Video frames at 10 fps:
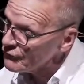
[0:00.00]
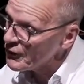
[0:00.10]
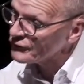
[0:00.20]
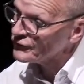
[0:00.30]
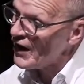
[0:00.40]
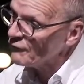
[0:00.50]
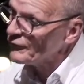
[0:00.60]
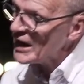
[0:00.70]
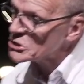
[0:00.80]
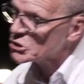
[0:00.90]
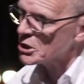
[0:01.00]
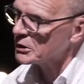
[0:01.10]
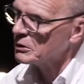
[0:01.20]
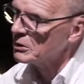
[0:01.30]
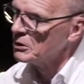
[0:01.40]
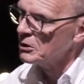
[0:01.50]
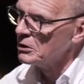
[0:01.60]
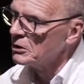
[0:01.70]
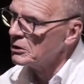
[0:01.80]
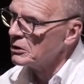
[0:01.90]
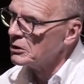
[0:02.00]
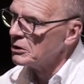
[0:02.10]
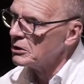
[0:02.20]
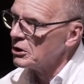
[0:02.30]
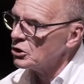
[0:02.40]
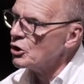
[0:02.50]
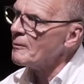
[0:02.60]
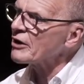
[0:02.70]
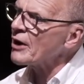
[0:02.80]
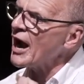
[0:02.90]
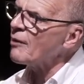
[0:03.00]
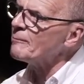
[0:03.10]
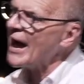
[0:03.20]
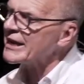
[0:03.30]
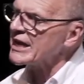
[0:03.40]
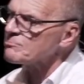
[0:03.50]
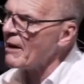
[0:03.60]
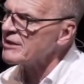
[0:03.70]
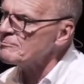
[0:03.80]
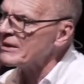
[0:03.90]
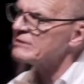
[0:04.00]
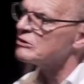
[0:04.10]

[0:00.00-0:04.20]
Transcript: of our salvation. No matter how bad it might be,